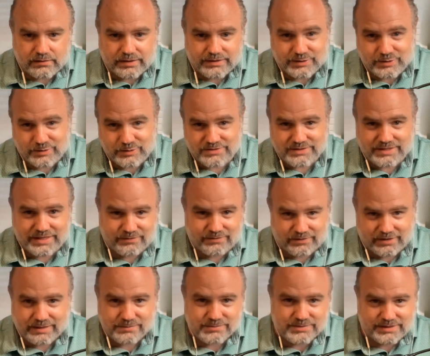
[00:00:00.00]
Right? To use
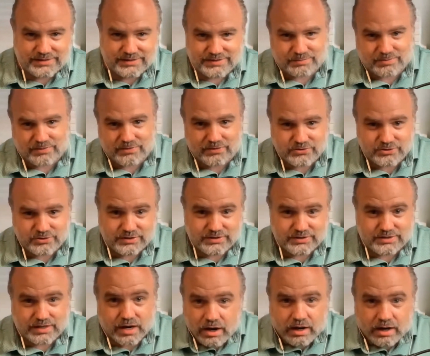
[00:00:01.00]
Dave Ramsey's approach, you
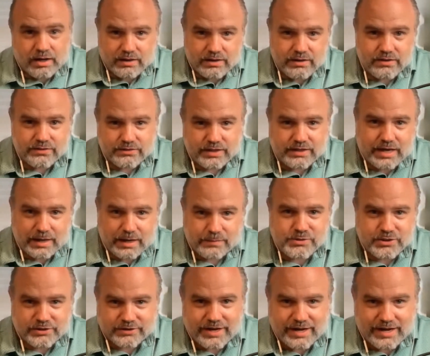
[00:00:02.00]
could say, oh, they
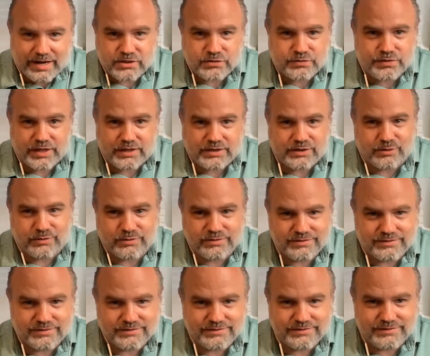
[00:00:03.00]
kept your cash value
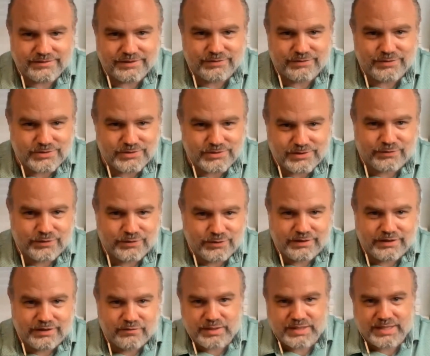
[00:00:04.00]
if
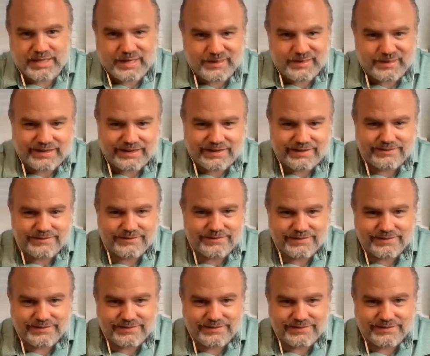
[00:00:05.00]
you live beyond that.